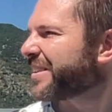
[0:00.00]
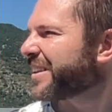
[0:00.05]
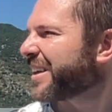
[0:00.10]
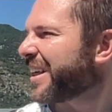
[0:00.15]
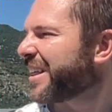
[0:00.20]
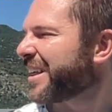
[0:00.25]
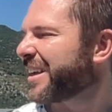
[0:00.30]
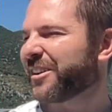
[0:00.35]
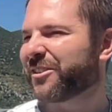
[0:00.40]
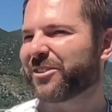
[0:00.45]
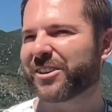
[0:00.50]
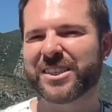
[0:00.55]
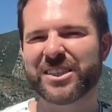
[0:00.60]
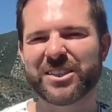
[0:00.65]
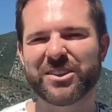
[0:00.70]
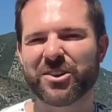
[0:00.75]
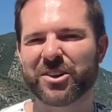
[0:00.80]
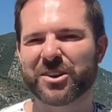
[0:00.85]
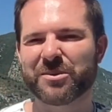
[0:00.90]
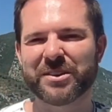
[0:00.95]
I think
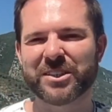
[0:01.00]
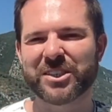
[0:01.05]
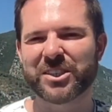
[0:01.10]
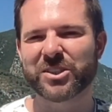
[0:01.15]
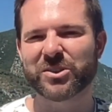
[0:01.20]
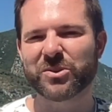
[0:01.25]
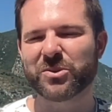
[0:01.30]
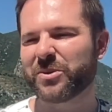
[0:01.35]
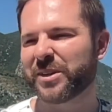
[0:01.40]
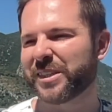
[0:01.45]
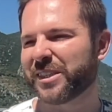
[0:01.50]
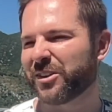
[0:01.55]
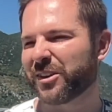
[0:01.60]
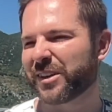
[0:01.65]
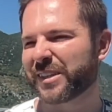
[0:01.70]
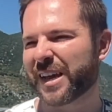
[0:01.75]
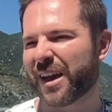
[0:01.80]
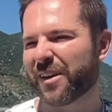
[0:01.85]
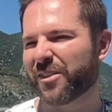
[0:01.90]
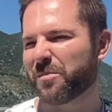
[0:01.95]
Christian Ockman just always
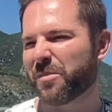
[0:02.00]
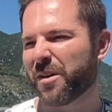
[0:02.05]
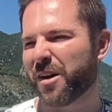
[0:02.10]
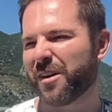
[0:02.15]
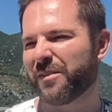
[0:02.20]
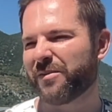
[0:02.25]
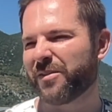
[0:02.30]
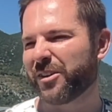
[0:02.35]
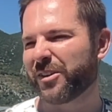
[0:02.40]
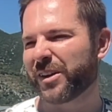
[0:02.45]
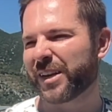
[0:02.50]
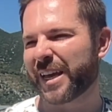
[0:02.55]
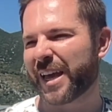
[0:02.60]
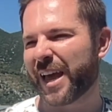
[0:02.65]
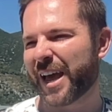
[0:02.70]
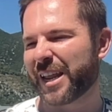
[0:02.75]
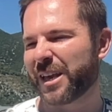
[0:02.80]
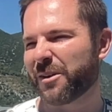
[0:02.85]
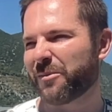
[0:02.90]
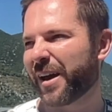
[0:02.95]
knocks out the part vocally
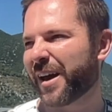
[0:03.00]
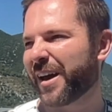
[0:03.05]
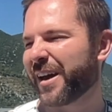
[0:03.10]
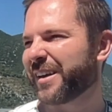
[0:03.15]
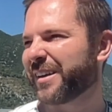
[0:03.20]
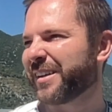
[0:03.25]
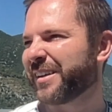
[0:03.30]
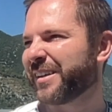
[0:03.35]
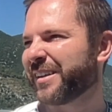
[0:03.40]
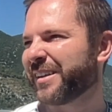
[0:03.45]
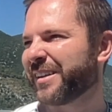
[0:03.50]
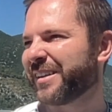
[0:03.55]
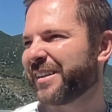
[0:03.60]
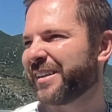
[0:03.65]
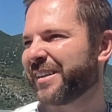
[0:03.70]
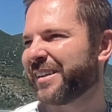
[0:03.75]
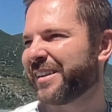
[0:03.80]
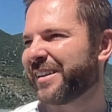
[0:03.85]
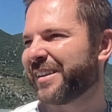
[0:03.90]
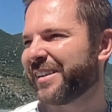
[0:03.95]
anyway.
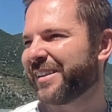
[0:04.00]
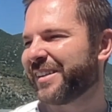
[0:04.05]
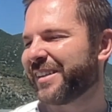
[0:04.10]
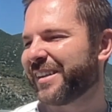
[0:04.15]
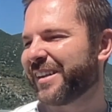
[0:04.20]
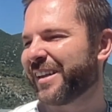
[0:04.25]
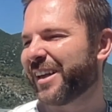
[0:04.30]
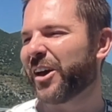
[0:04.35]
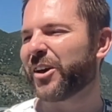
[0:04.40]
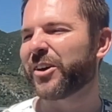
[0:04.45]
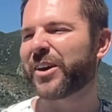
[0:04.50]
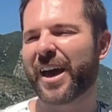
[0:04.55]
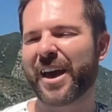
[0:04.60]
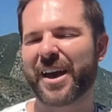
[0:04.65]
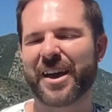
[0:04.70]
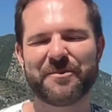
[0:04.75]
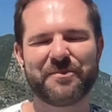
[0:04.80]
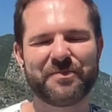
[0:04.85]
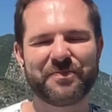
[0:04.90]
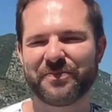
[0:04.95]

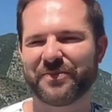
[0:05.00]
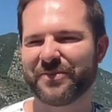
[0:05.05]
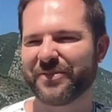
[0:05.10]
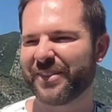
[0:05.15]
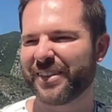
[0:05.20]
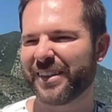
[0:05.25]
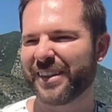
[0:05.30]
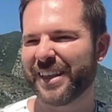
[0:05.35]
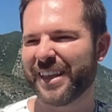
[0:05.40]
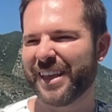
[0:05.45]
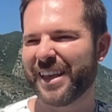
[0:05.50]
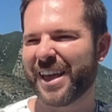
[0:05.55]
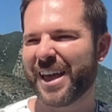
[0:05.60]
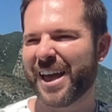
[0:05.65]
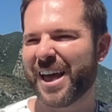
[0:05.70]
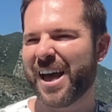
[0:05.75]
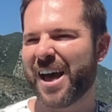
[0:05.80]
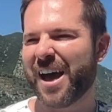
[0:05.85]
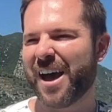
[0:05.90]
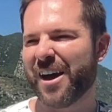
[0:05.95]
Okay,
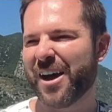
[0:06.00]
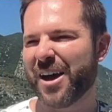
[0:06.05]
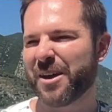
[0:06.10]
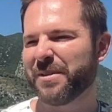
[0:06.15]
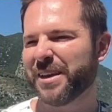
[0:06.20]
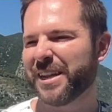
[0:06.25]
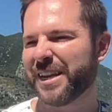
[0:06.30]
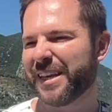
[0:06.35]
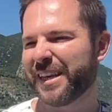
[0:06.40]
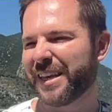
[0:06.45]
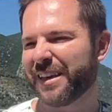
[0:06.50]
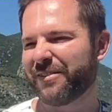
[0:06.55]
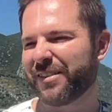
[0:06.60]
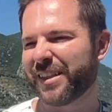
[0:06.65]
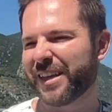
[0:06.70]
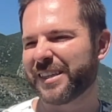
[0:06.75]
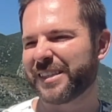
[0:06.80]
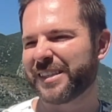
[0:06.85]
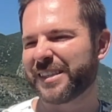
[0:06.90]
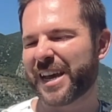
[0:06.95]
I'm going to give
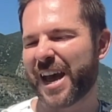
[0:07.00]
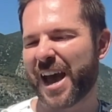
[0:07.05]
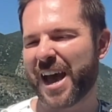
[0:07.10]
this to